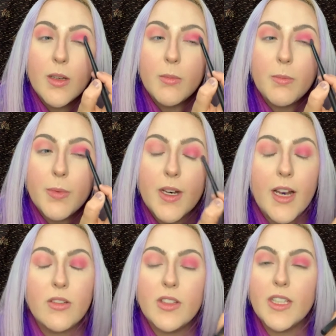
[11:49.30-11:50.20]
but I
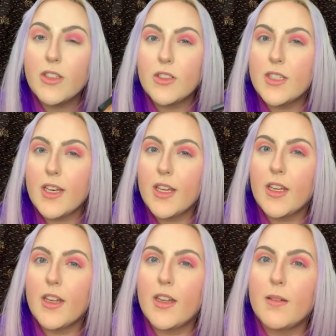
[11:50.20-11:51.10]
don't think there's
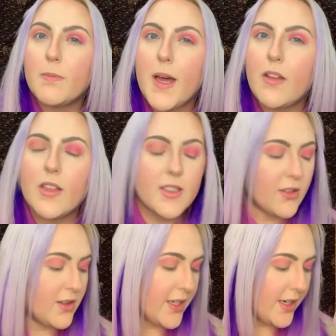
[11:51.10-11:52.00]
any palettes
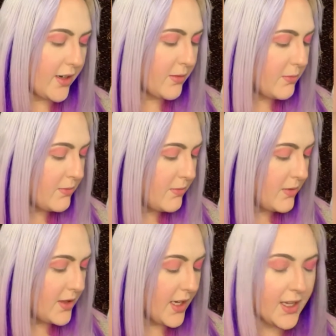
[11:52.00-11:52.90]
out there
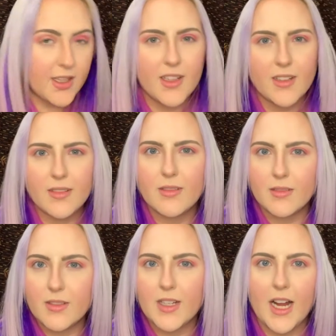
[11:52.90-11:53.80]
that
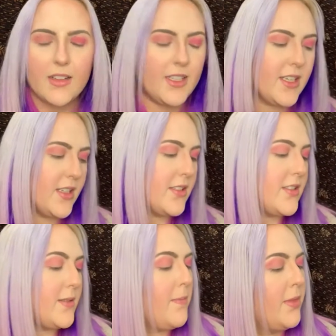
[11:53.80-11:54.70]
Kylie
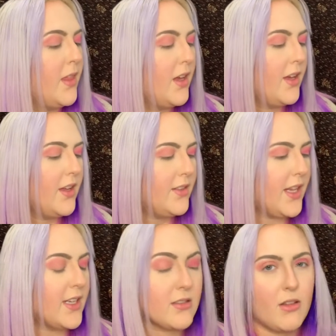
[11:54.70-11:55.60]
does that
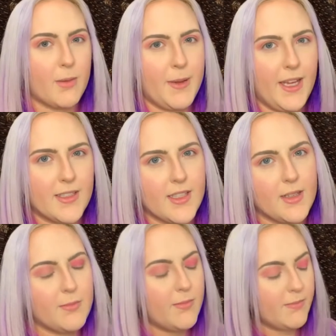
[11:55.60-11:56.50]
has a lot of pinks in
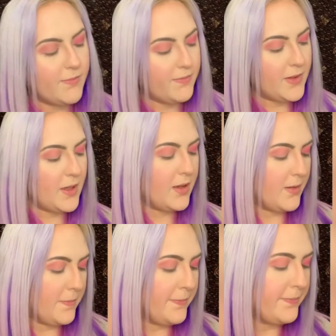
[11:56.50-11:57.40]
them.
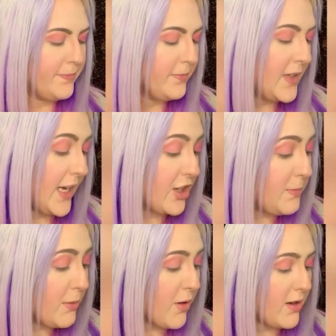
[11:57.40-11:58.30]
I could
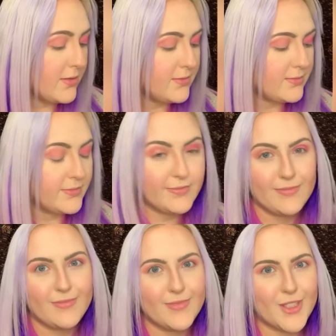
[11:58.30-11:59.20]
be wrong.
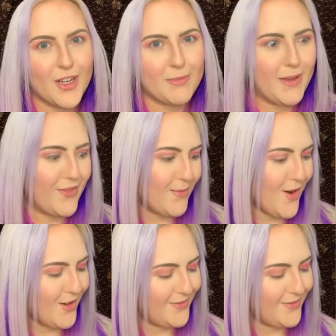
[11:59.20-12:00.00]
Correct me if I'm wrong.